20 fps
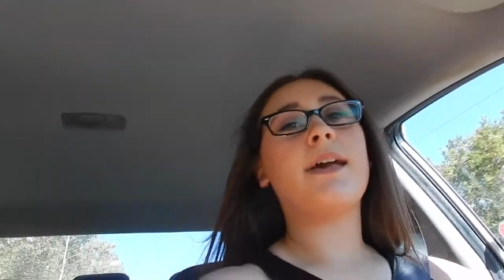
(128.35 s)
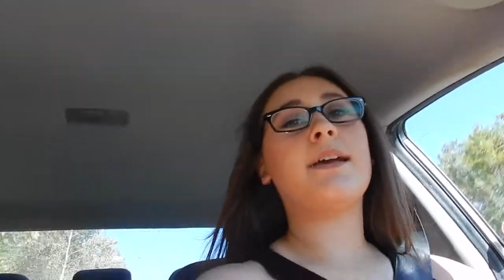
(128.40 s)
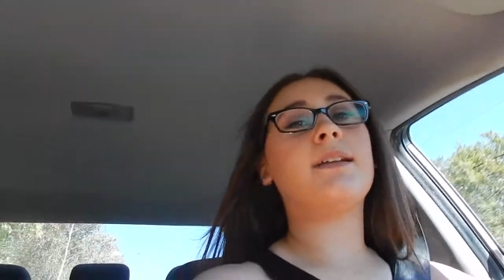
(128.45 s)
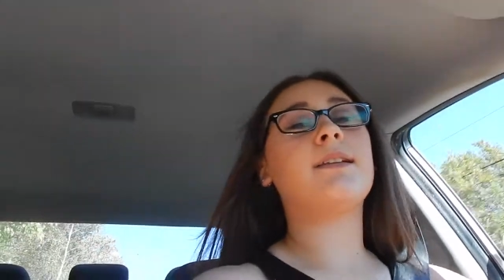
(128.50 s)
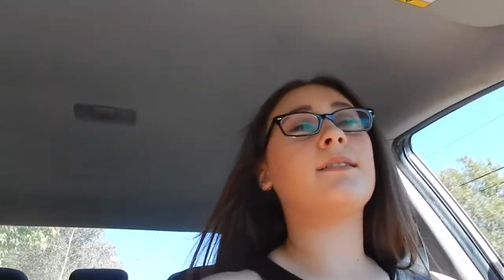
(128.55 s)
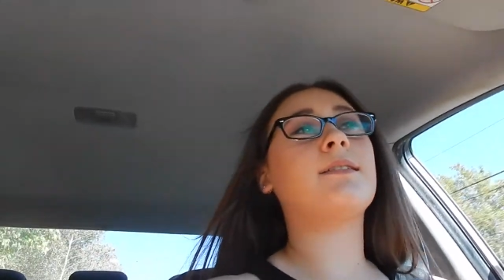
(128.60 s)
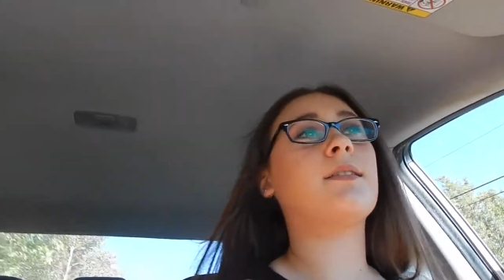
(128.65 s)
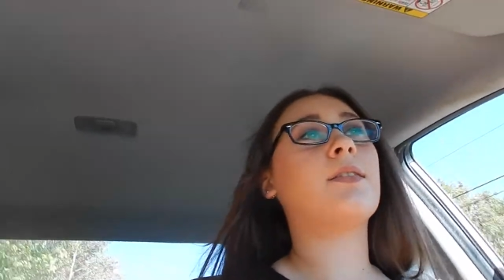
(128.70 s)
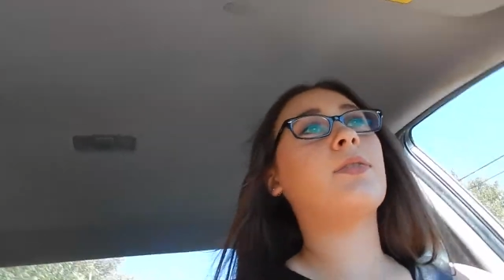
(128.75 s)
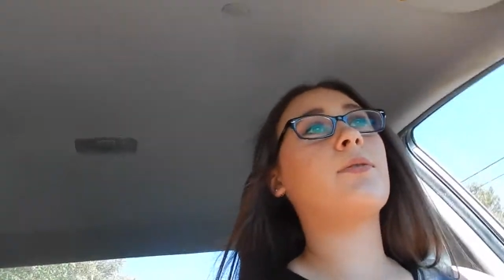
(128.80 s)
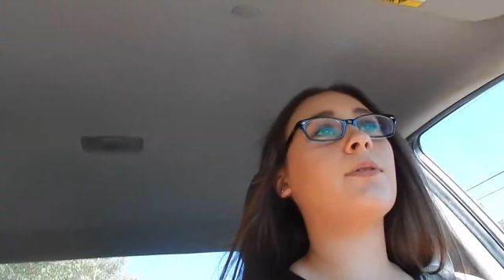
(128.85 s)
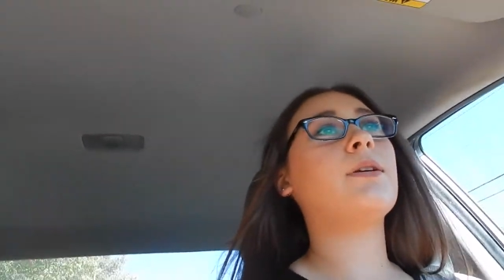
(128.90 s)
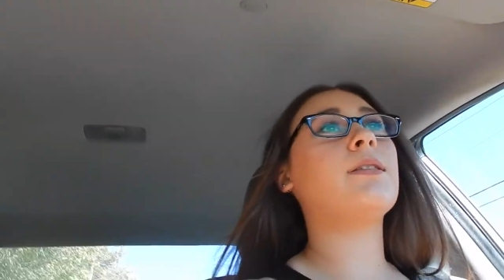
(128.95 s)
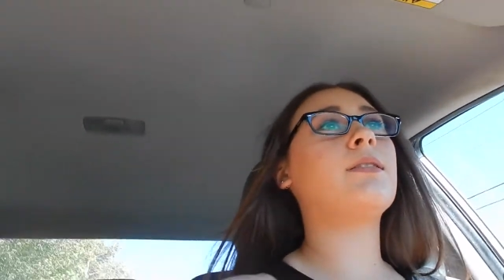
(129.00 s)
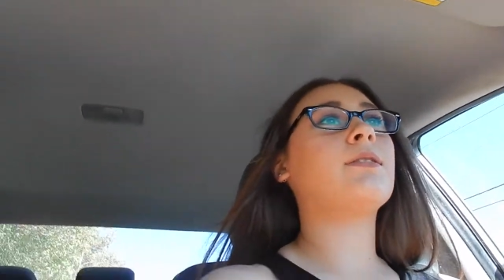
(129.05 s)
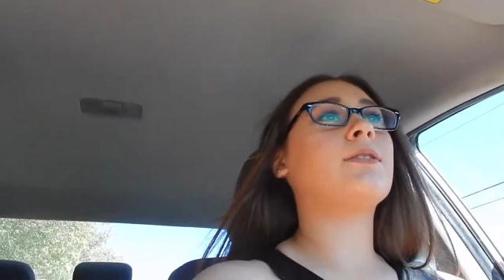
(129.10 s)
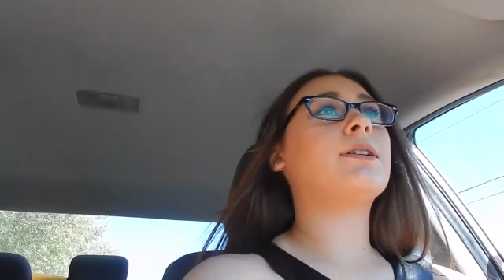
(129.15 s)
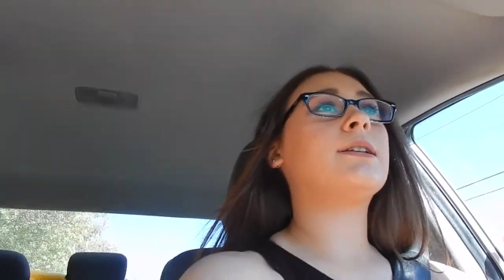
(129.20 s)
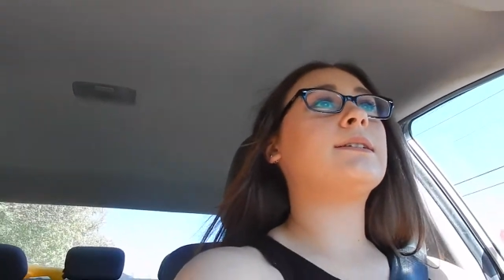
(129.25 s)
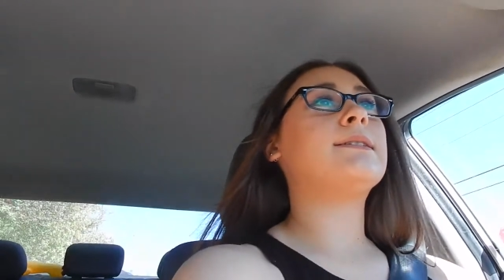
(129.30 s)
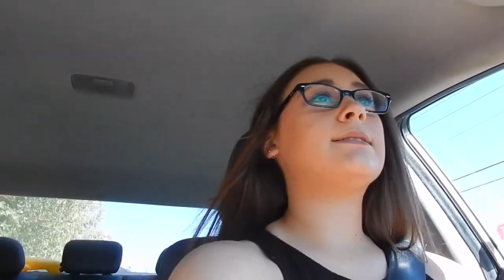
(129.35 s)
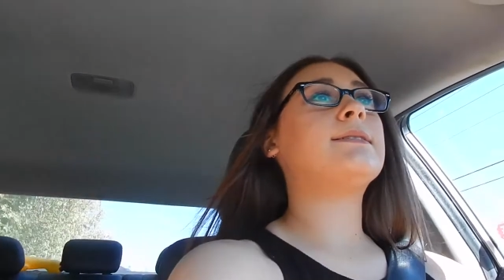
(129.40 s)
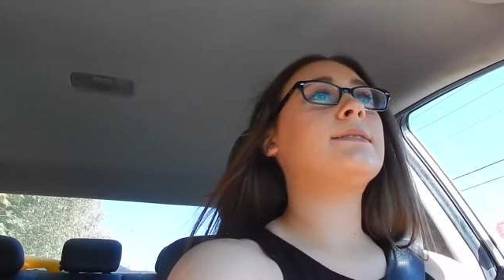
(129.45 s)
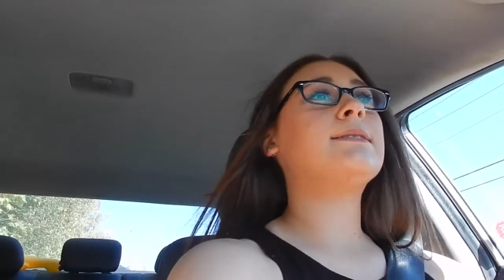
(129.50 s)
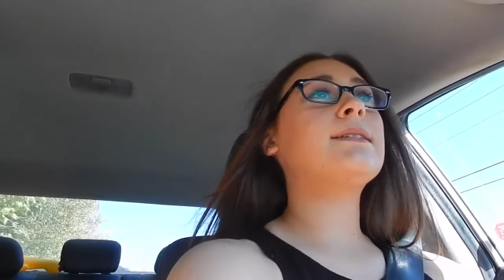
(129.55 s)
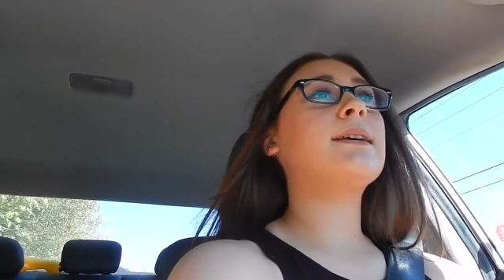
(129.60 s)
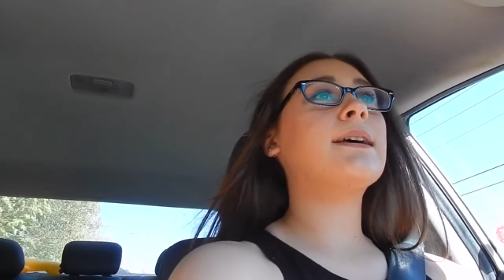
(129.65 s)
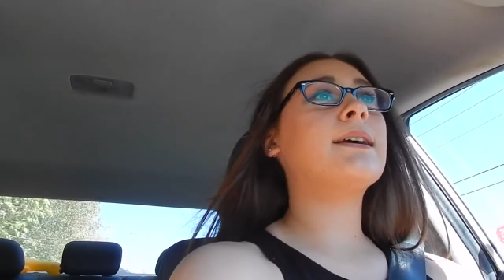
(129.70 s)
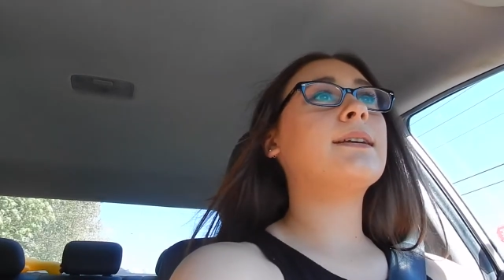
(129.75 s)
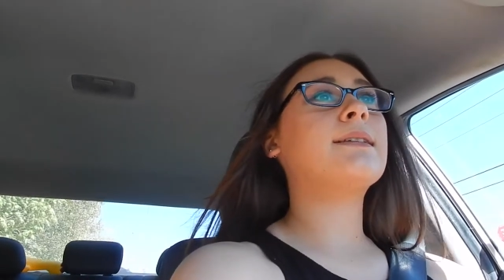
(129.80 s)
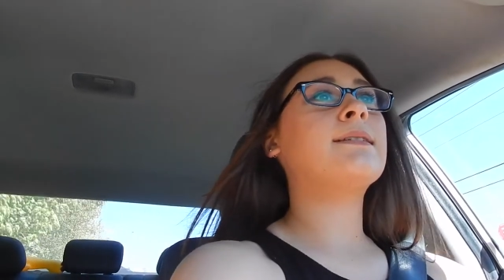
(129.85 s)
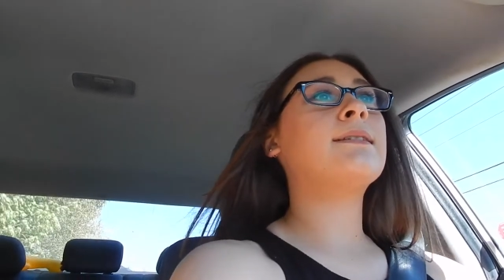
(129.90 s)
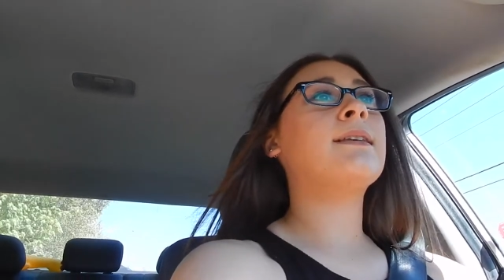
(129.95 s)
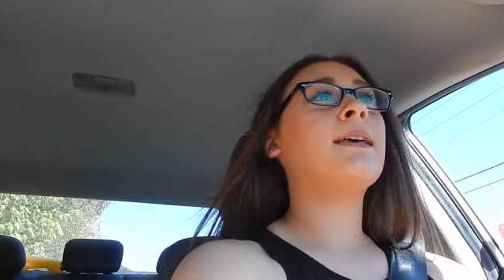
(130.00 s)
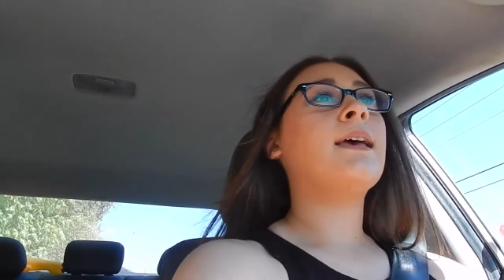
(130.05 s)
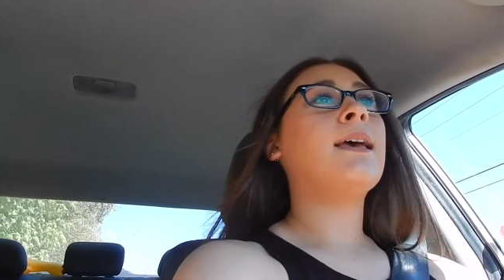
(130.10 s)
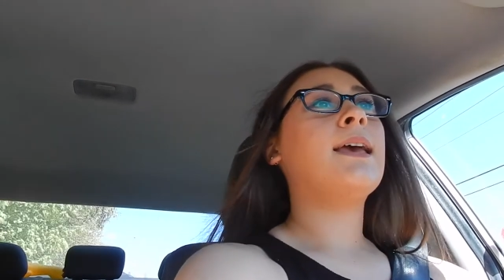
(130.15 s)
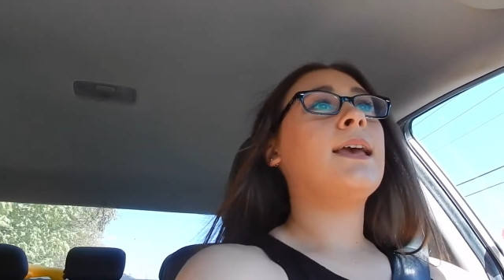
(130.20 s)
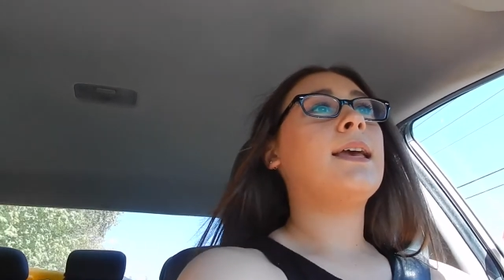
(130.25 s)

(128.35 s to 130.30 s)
It is 3:36.